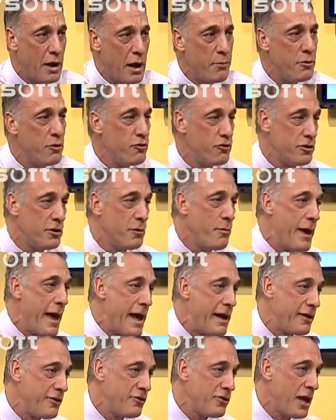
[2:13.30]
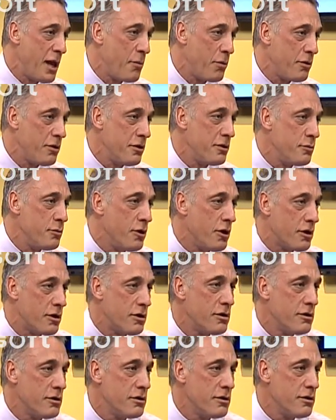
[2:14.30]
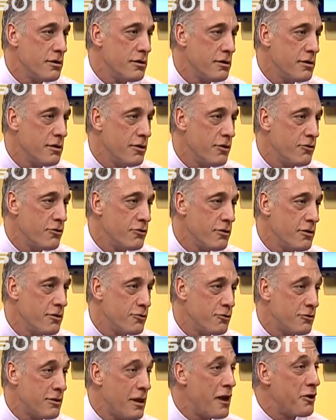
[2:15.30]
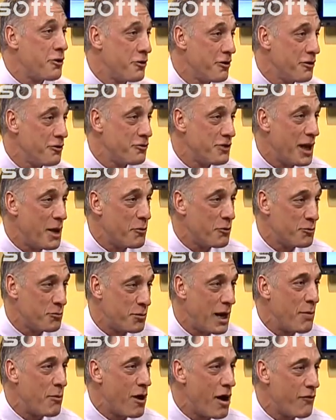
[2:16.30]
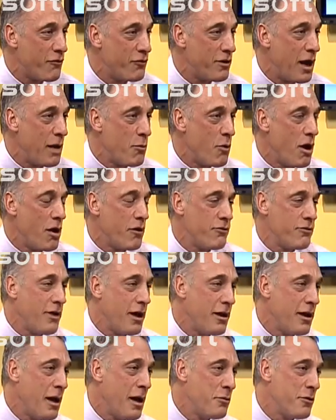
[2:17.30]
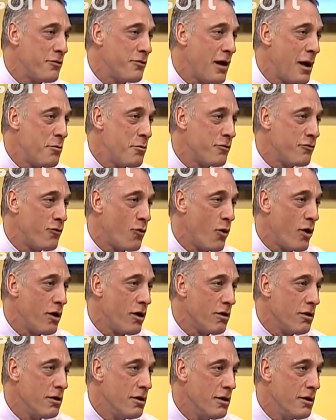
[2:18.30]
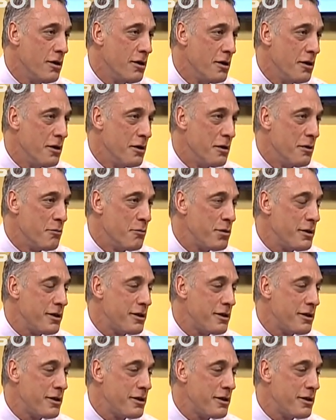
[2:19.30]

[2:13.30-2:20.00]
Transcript: I mean, I'm usually the bad example in the book. So there's a lot of good examples, but I'm the foil. Why are you a